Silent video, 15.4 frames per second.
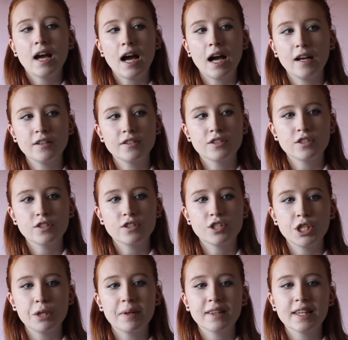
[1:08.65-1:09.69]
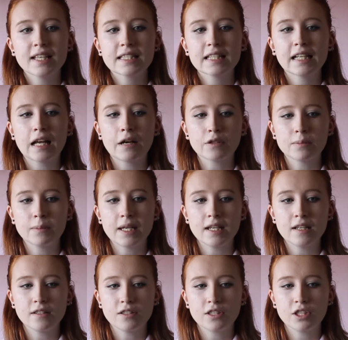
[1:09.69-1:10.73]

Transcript: And doing this allows me